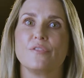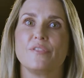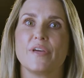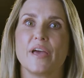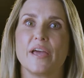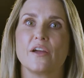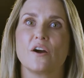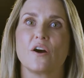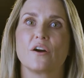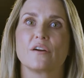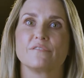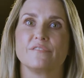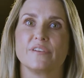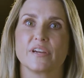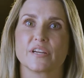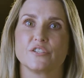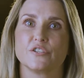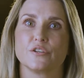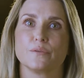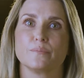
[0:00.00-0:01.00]
they are
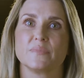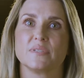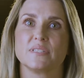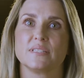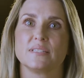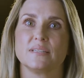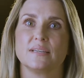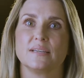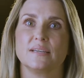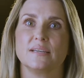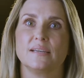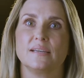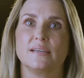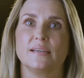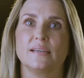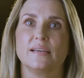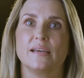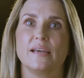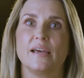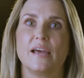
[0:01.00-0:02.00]
victims,
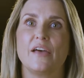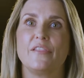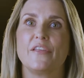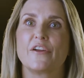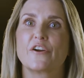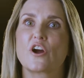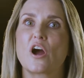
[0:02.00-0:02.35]
and they are